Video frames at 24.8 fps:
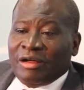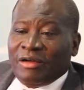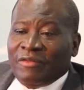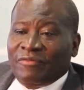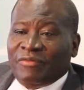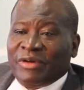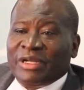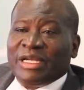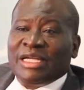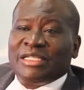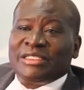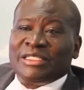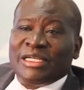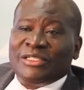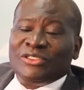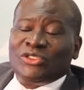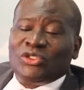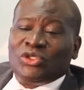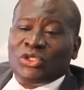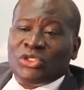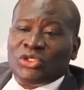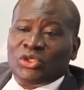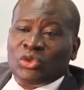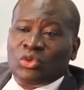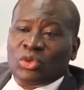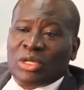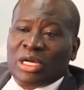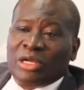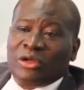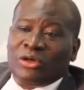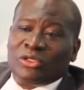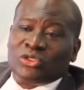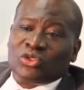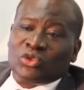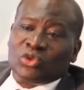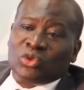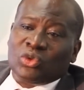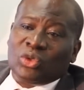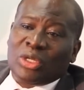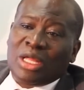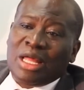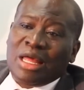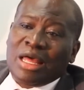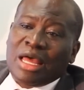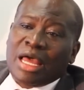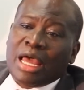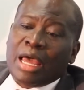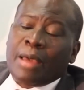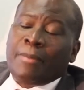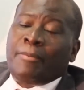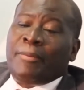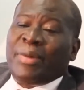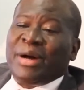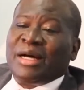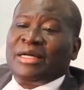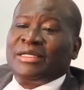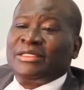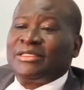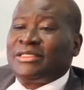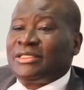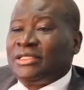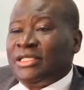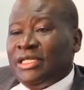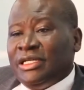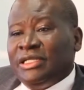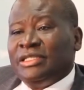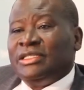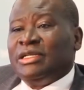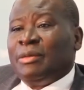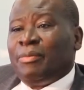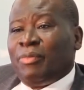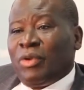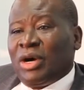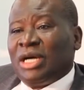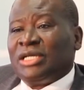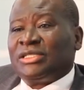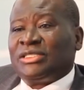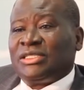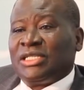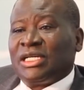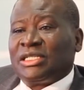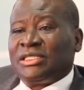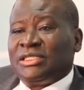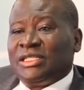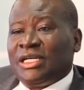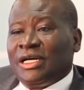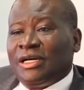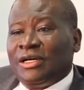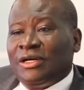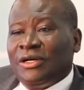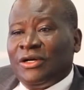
financial institutions who can also help us in the power sector.